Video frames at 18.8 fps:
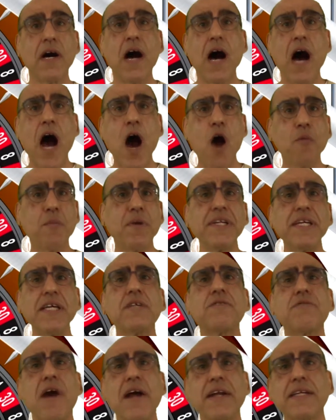how many
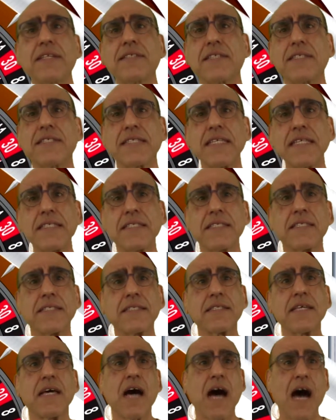chronic
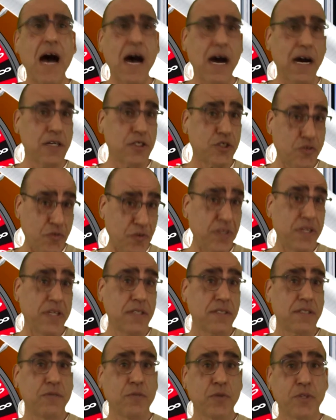diseases are
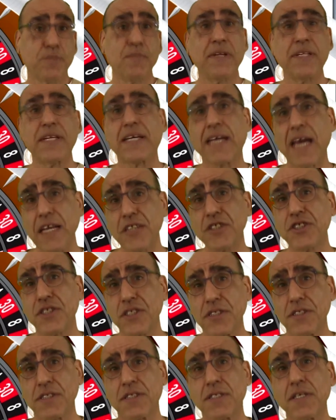treated with
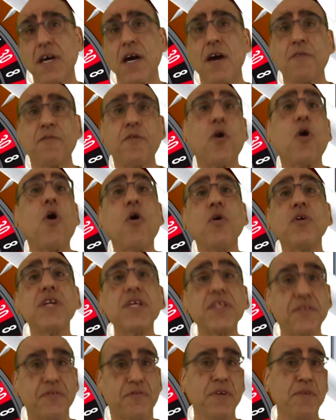medications for only
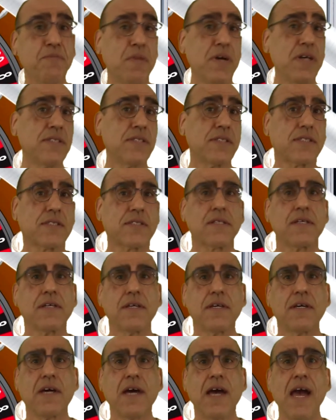3 months?
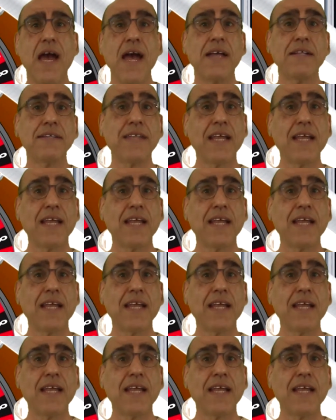And the